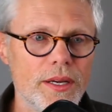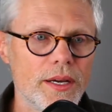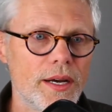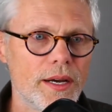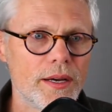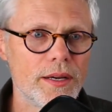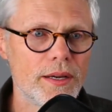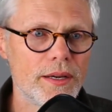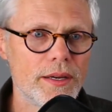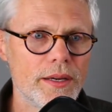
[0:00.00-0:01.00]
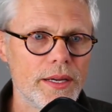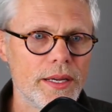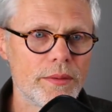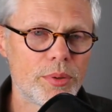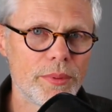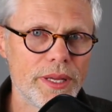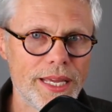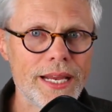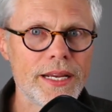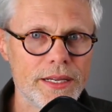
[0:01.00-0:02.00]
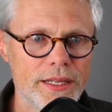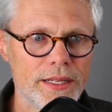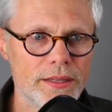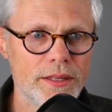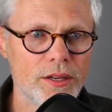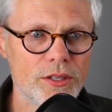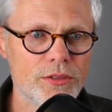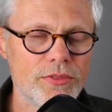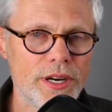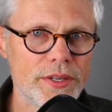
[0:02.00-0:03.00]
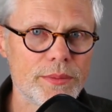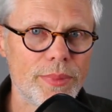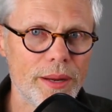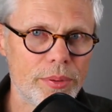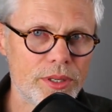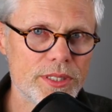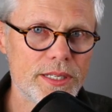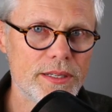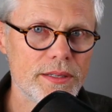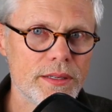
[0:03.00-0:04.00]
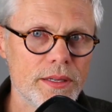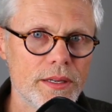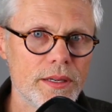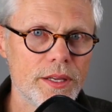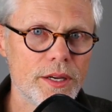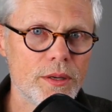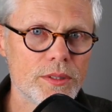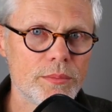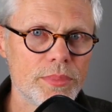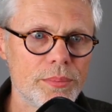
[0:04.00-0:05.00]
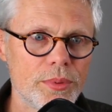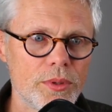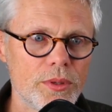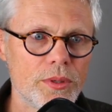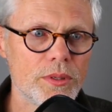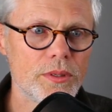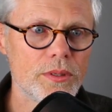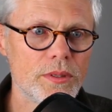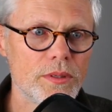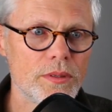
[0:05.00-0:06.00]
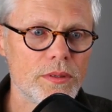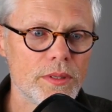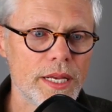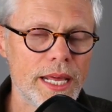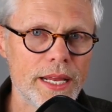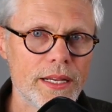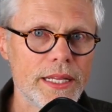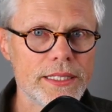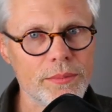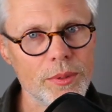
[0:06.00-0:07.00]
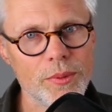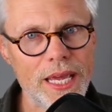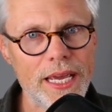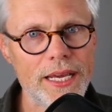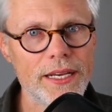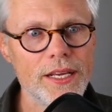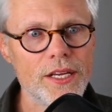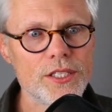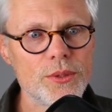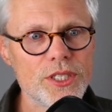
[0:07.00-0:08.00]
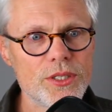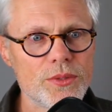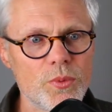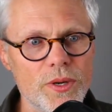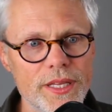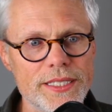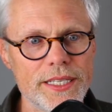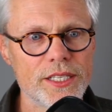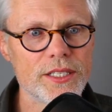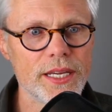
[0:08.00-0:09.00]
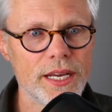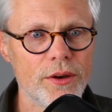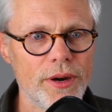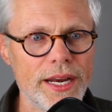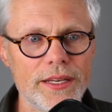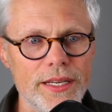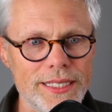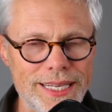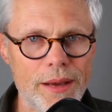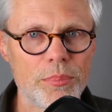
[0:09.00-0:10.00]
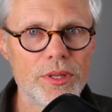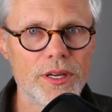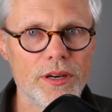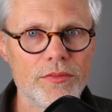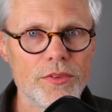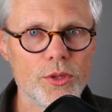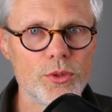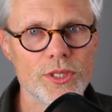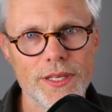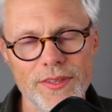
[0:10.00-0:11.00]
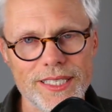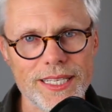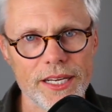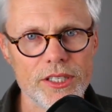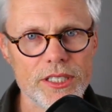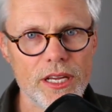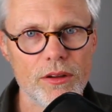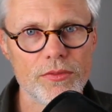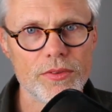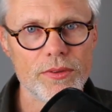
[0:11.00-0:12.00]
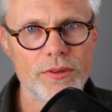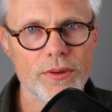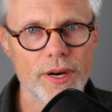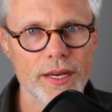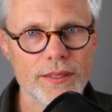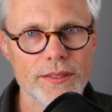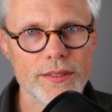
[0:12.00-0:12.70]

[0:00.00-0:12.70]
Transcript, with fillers: Uh, it probably again it it also varies by person. You know, some people can handle it and some people can't. So it's just one of these things. A great example of you just have to decide yourself, right?